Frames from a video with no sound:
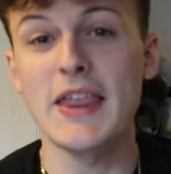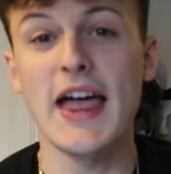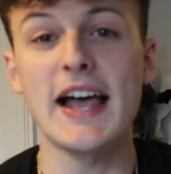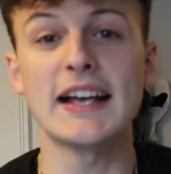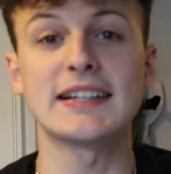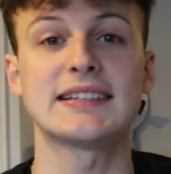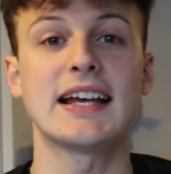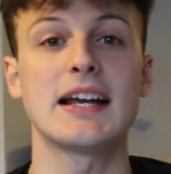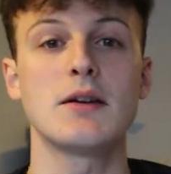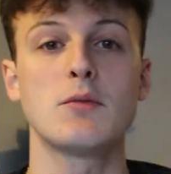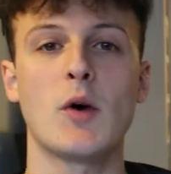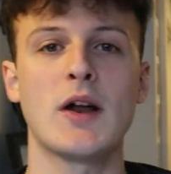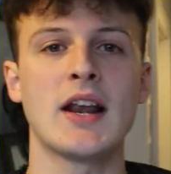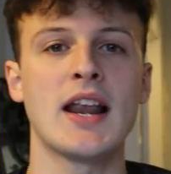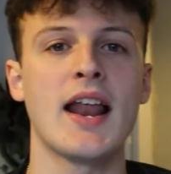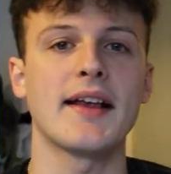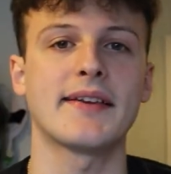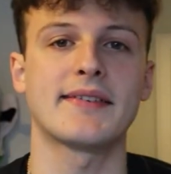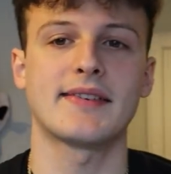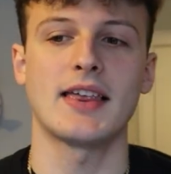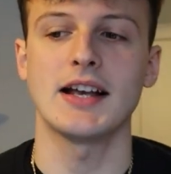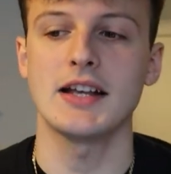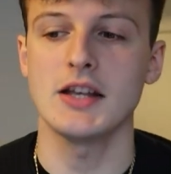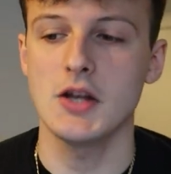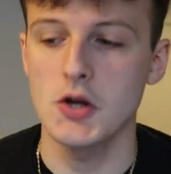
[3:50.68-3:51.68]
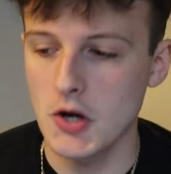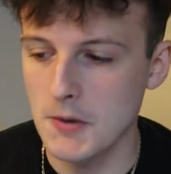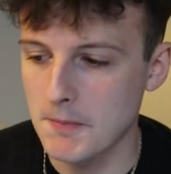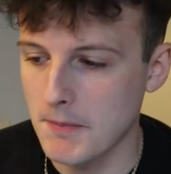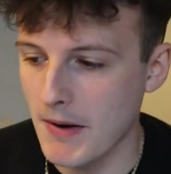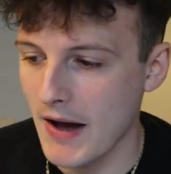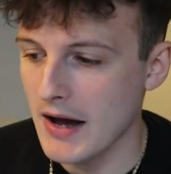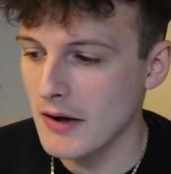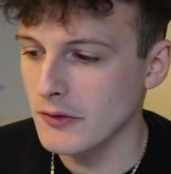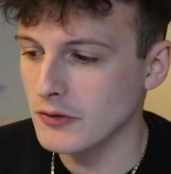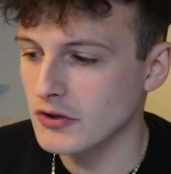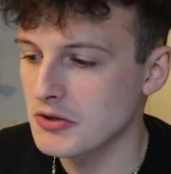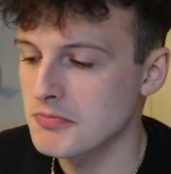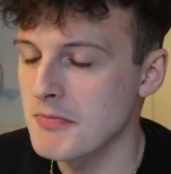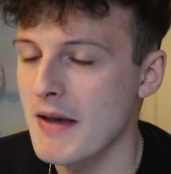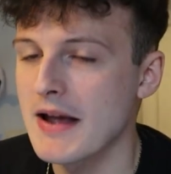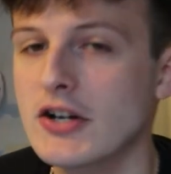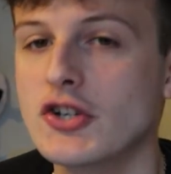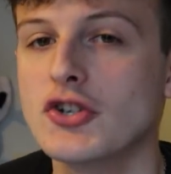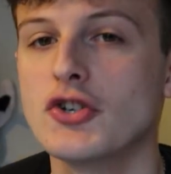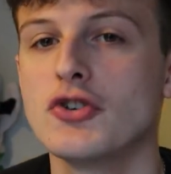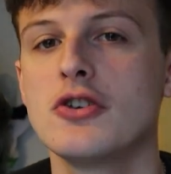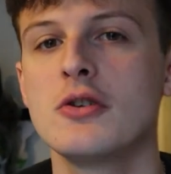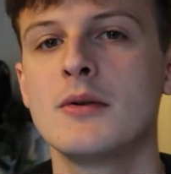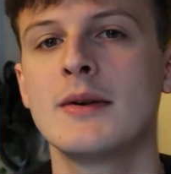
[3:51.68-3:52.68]
with that said, one last thank you to Pouch.
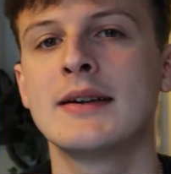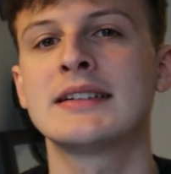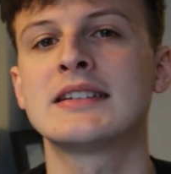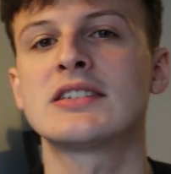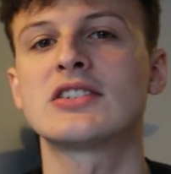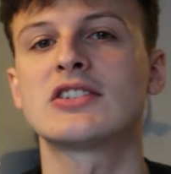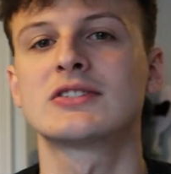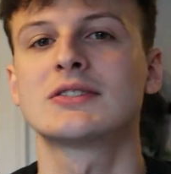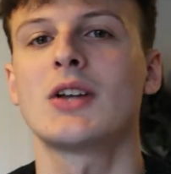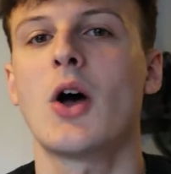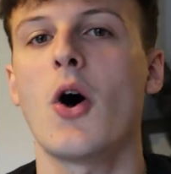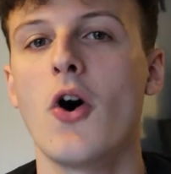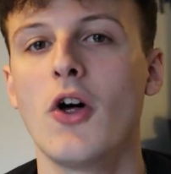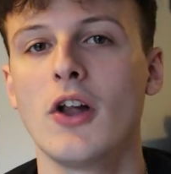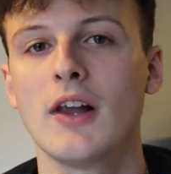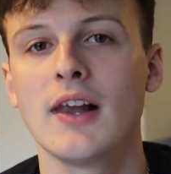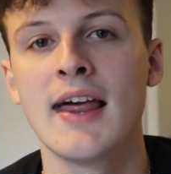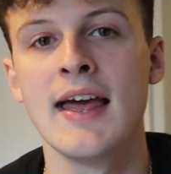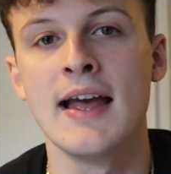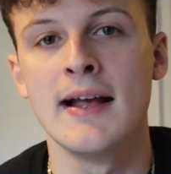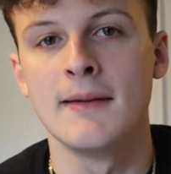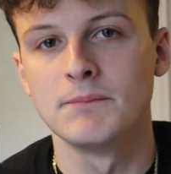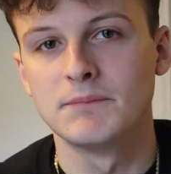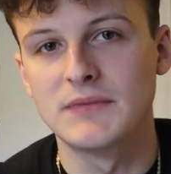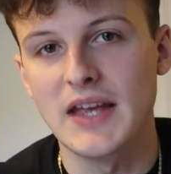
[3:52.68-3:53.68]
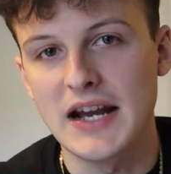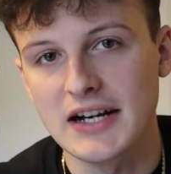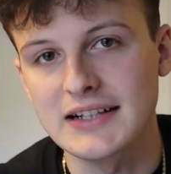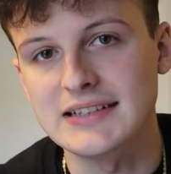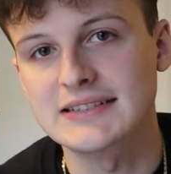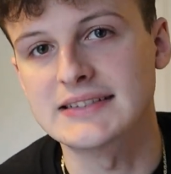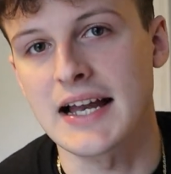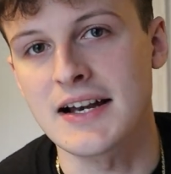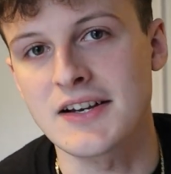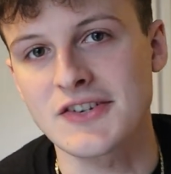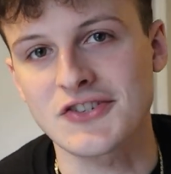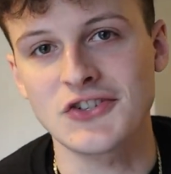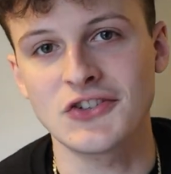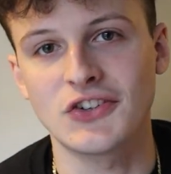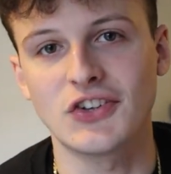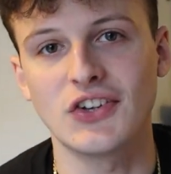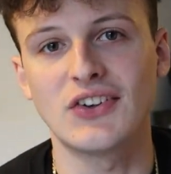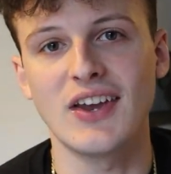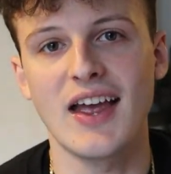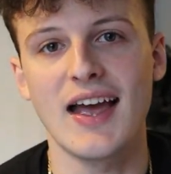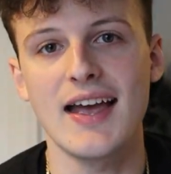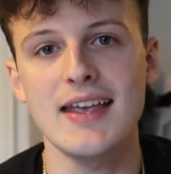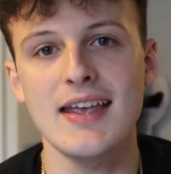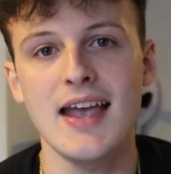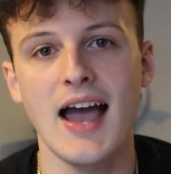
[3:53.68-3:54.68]
Make sure you install their extension
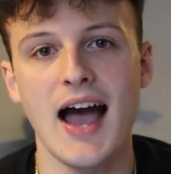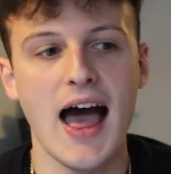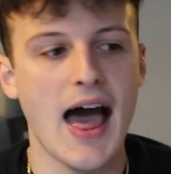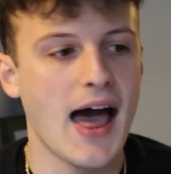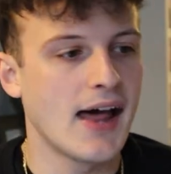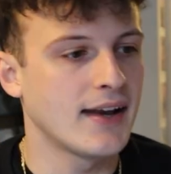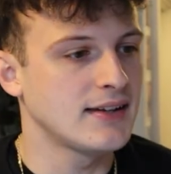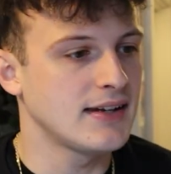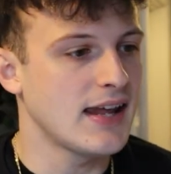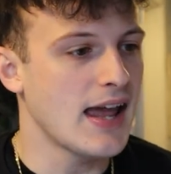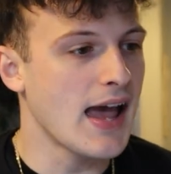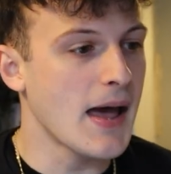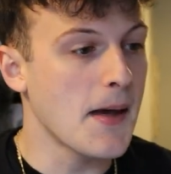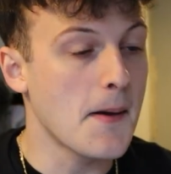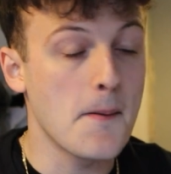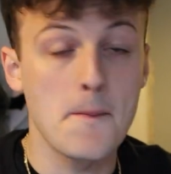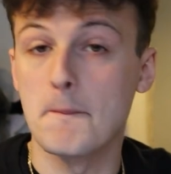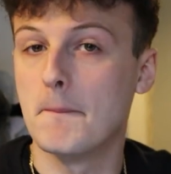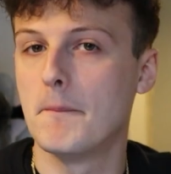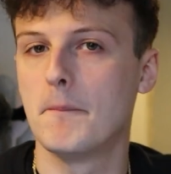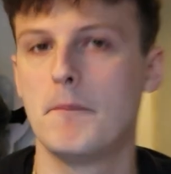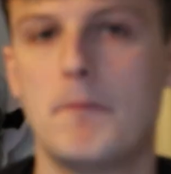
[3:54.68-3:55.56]
today, and yeah,